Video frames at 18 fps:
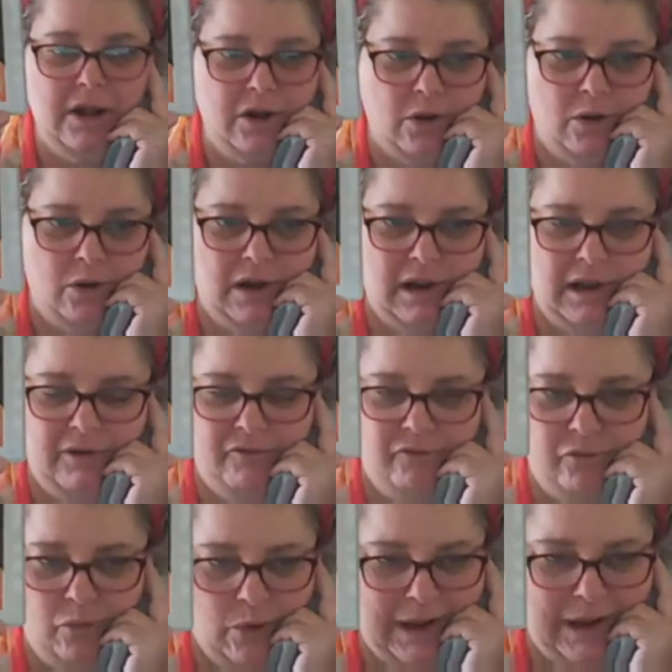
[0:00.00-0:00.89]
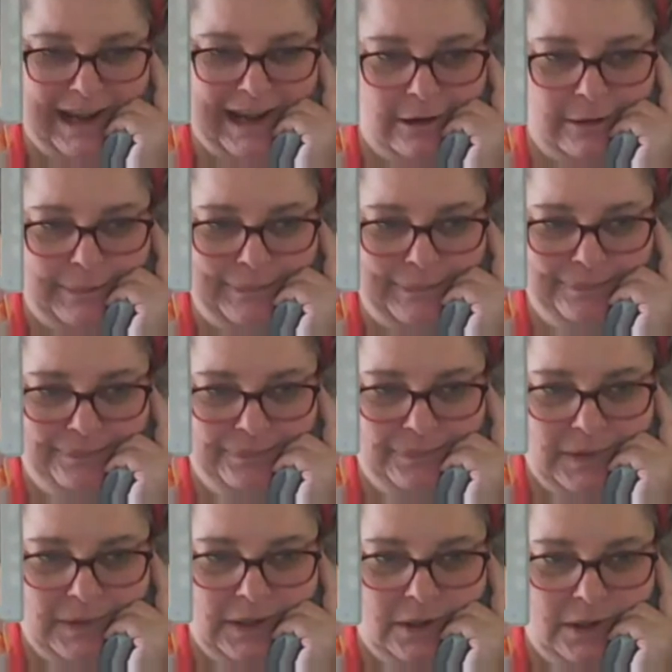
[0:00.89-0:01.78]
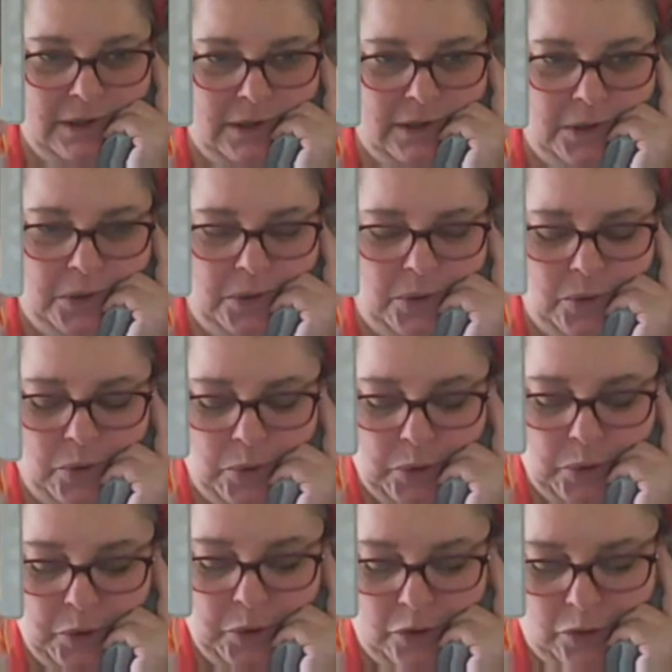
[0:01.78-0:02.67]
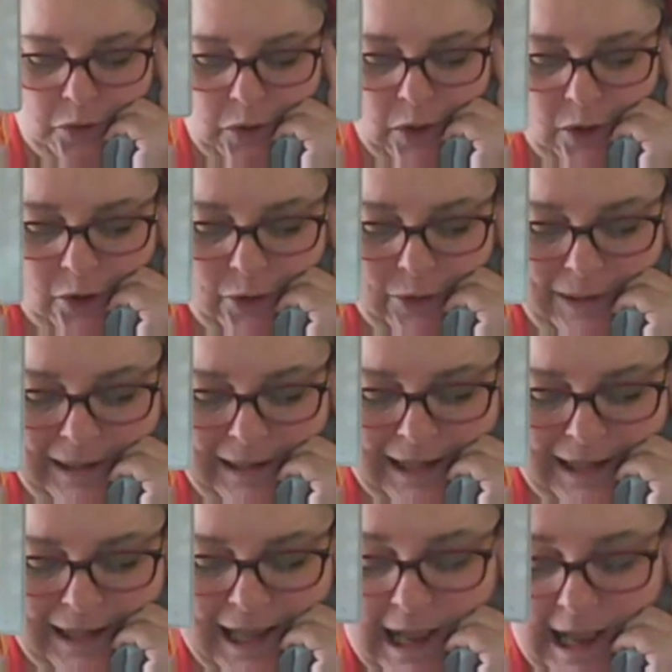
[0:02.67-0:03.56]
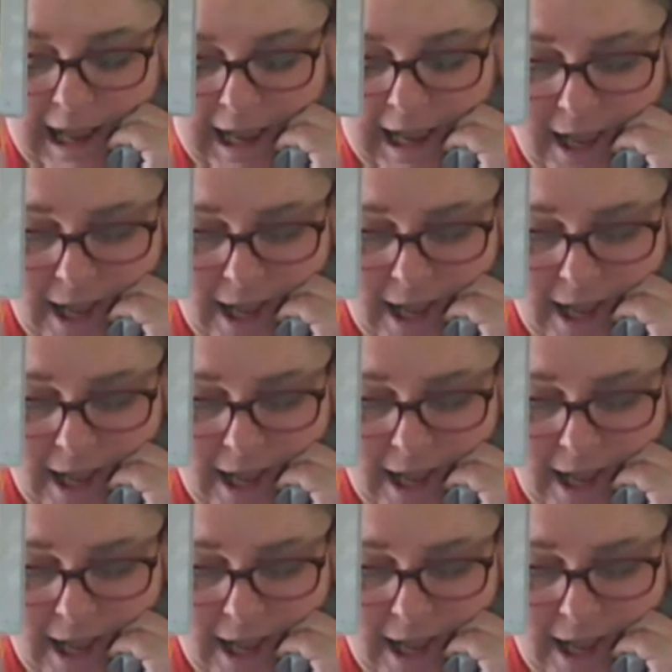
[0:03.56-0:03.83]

avoid. So there are going to